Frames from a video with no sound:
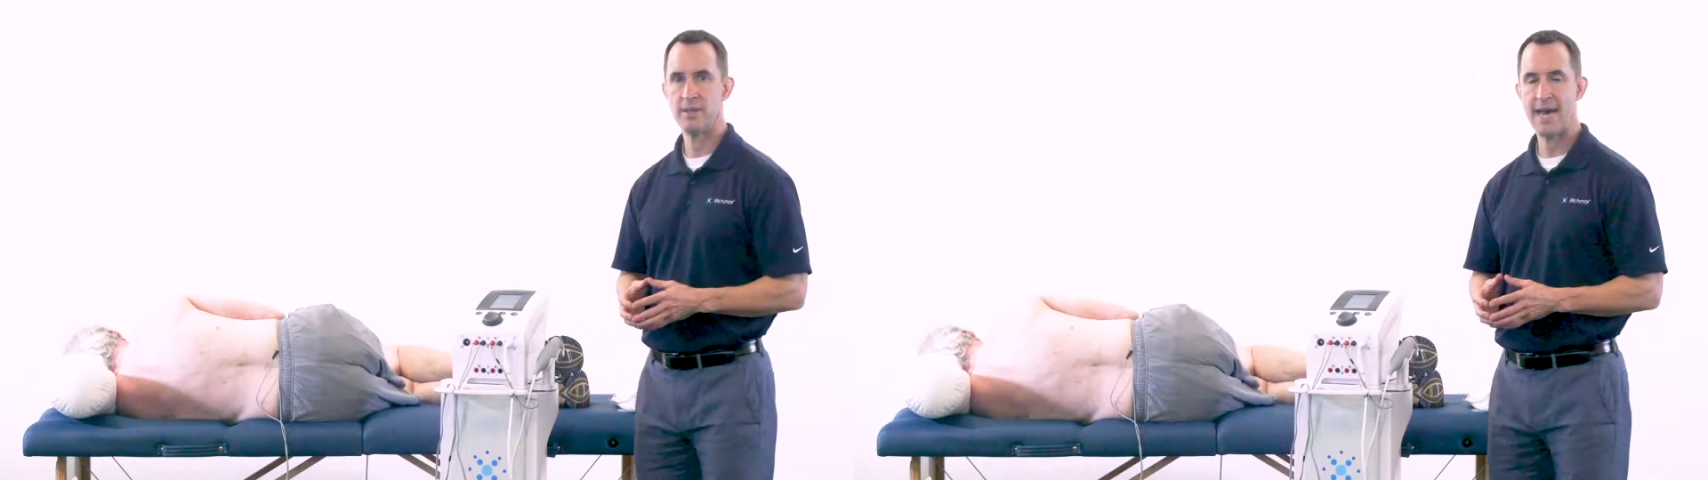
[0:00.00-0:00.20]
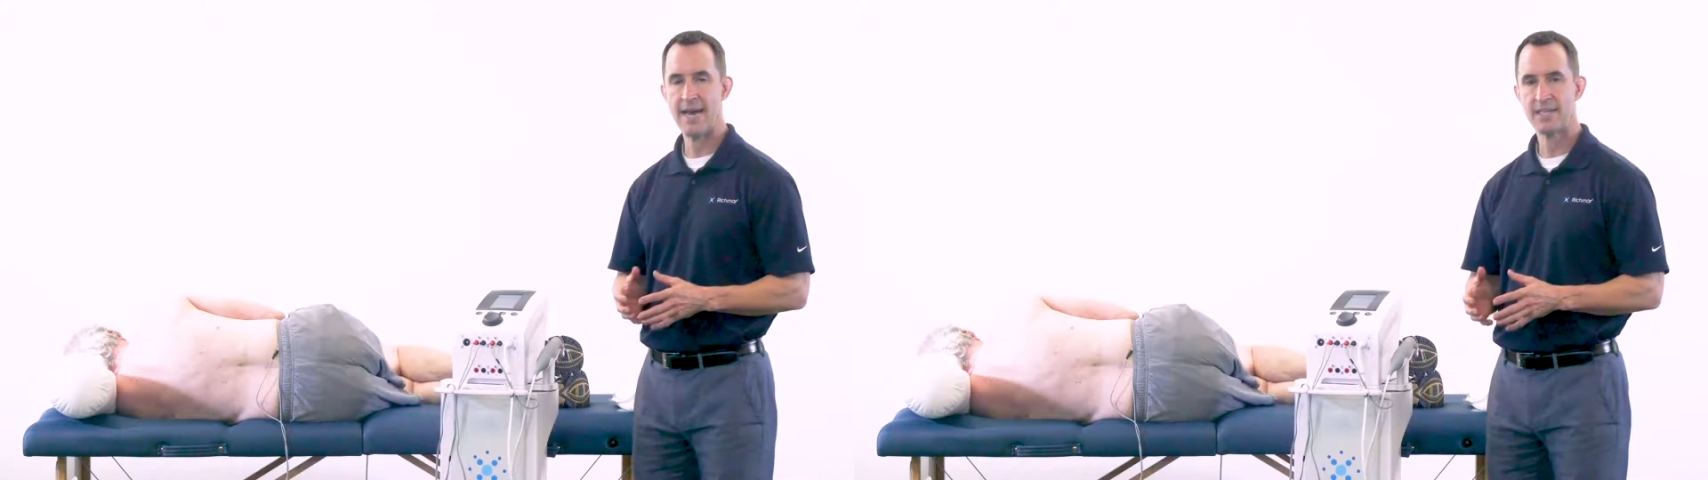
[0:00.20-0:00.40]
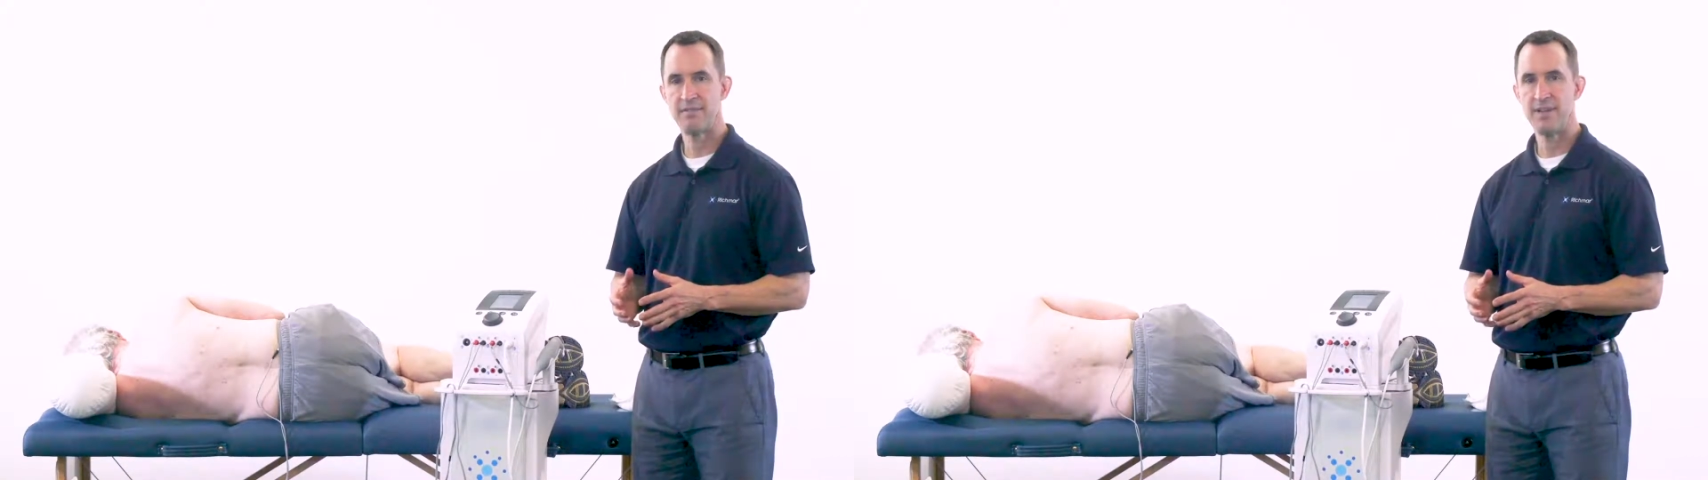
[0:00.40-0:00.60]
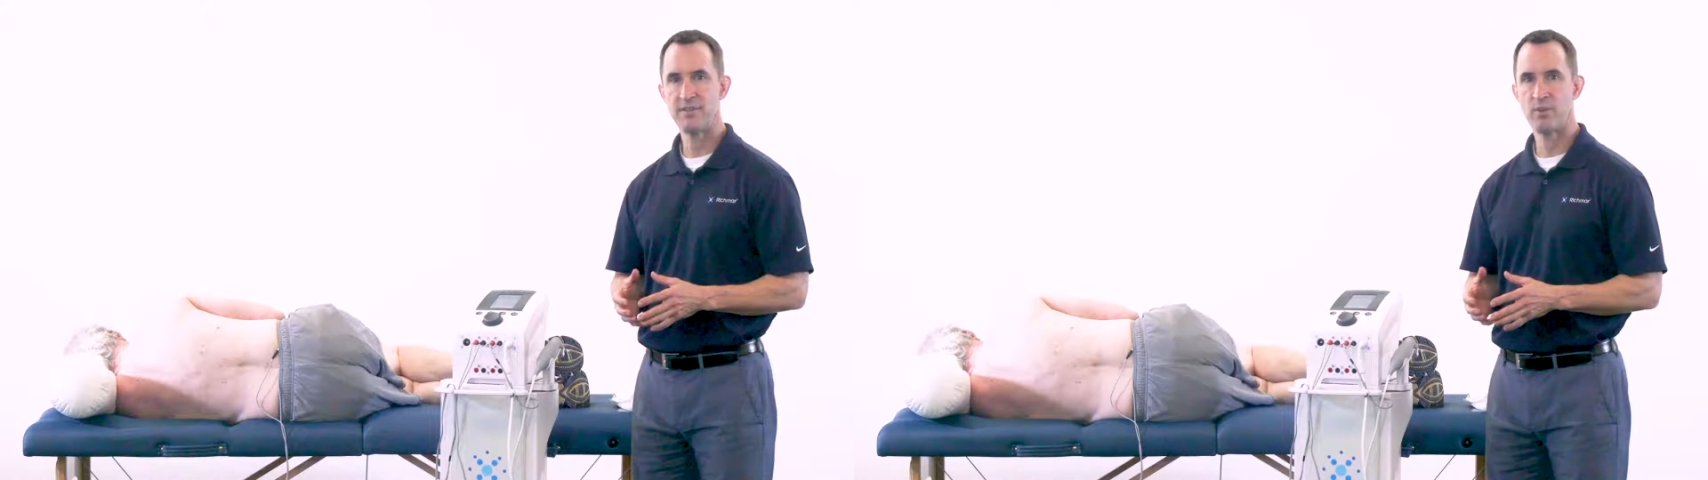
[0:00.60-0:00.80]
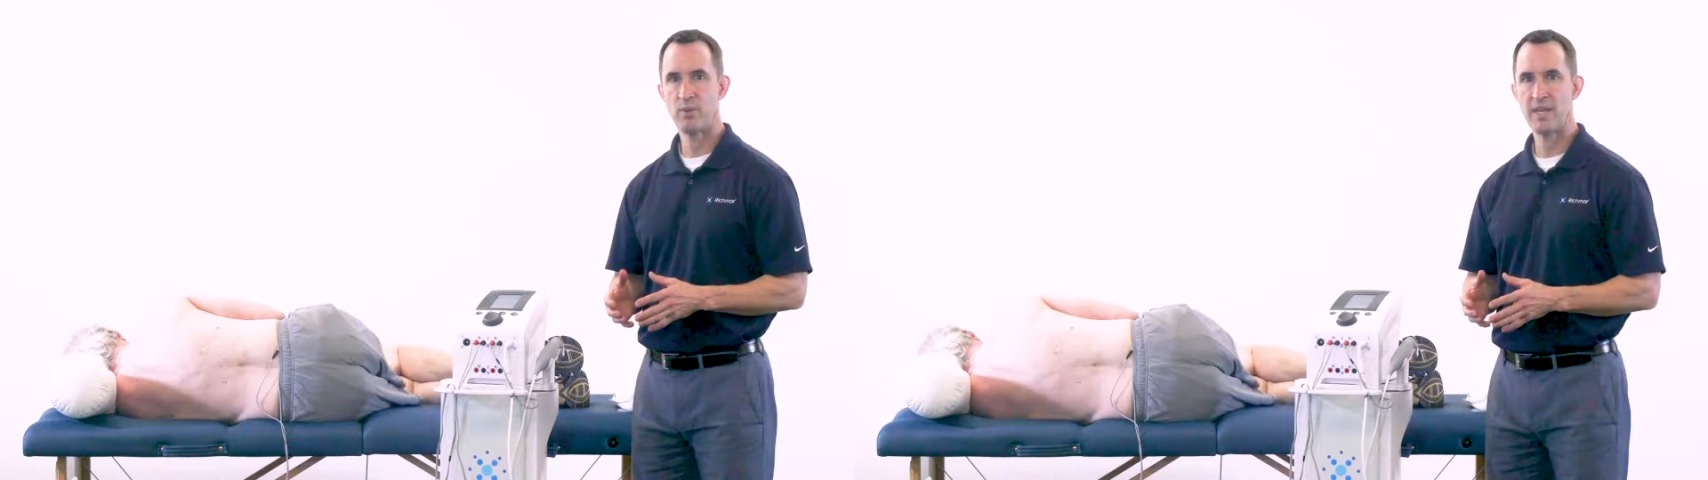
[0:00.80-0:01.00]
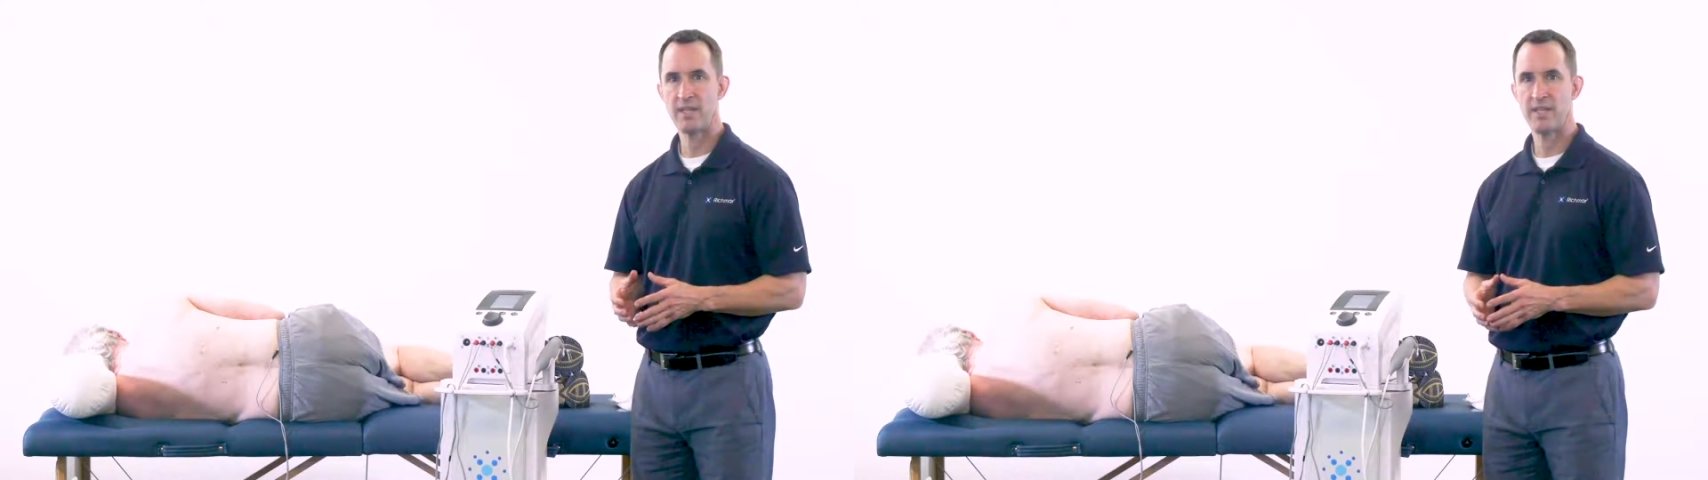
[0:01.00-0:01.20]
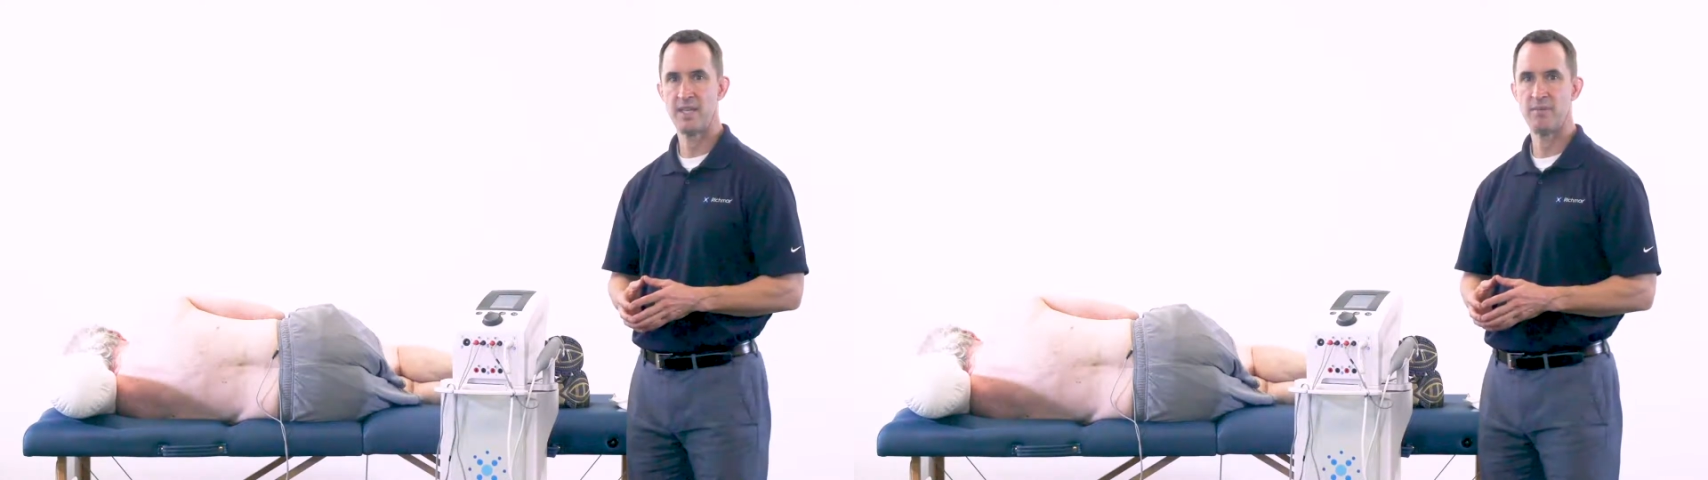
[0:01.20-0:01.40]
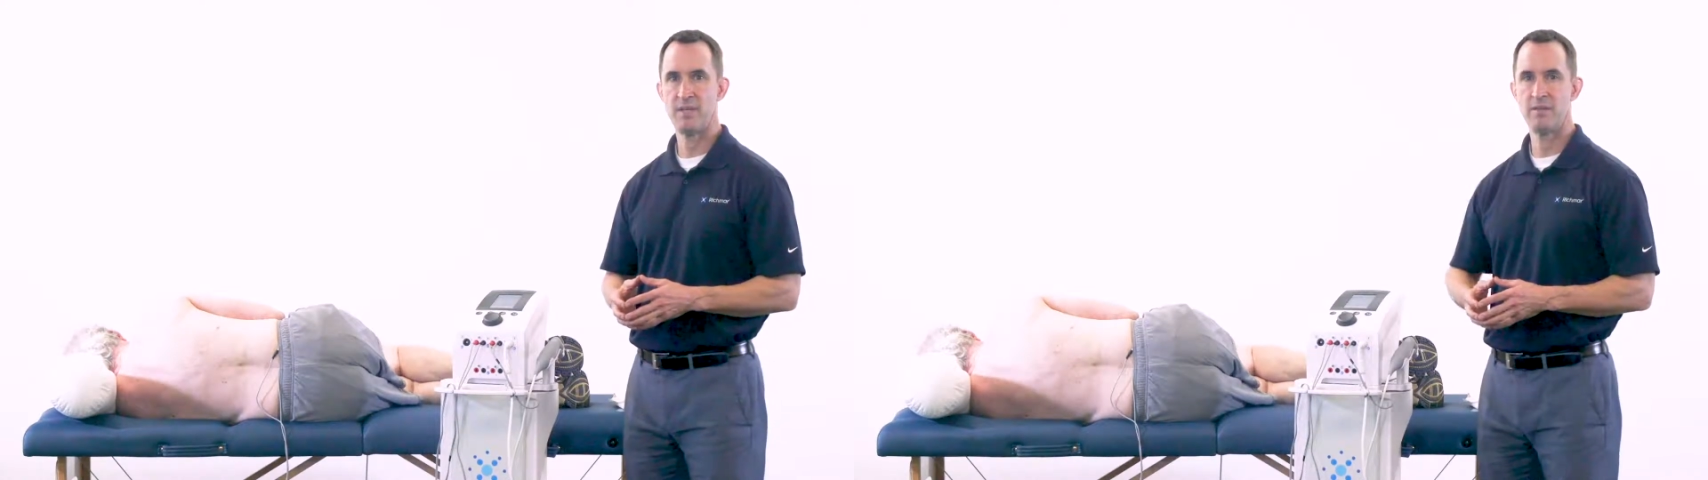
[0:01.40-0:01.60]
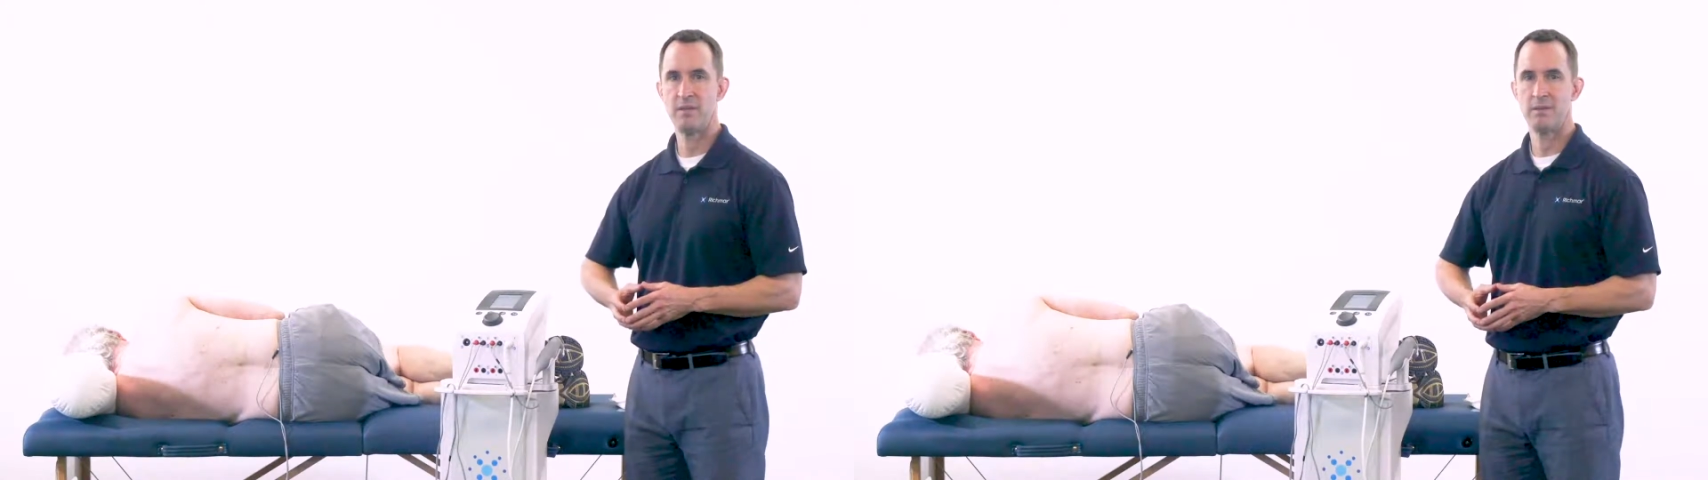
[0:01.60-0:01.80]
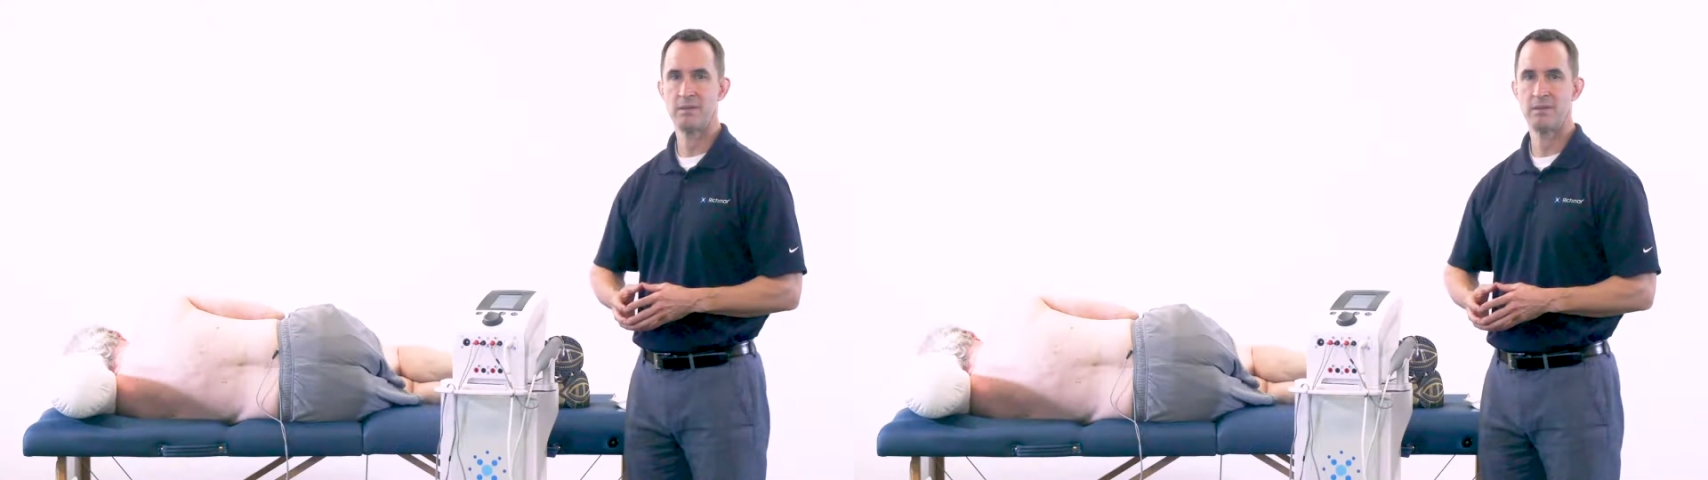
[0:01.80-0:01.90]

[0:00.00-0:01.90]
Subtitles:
to activate the weak inhibited